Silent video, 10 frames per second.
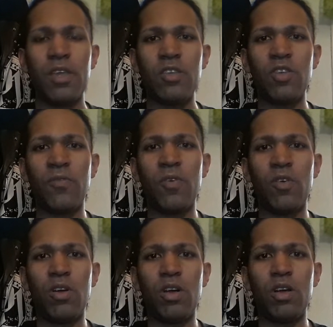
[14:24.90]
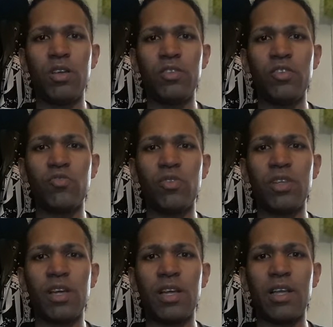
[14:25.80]
he suffered uh, an
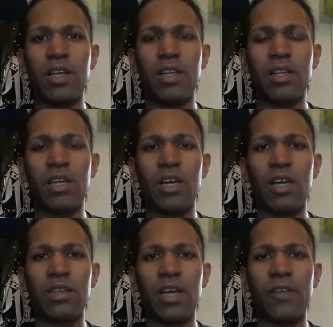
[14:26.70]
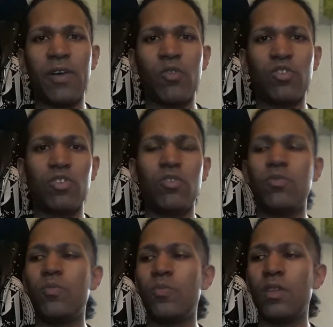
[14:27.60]
injury at a, a, live house show,
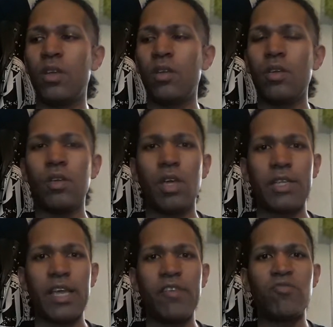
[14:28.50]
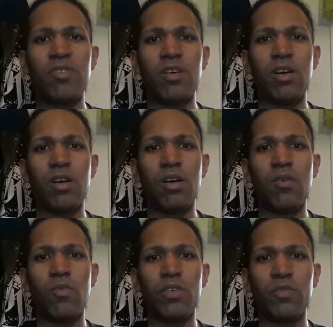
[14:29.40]
and that injury
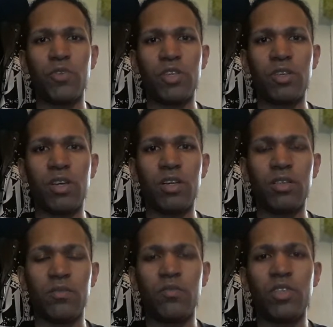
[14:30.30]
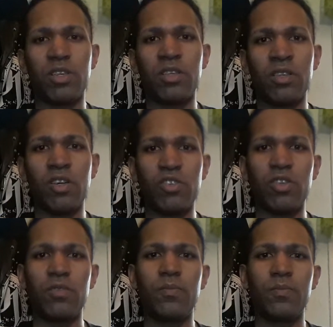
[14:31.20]
uh, was was uh, was a
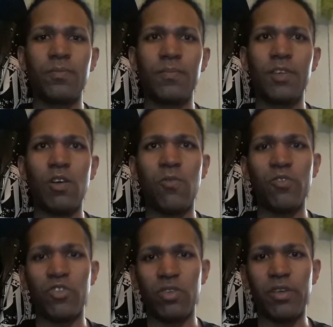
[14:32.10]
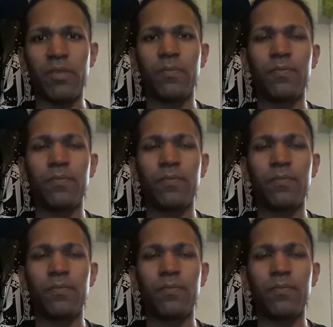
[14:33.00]
concussion, unfortunately.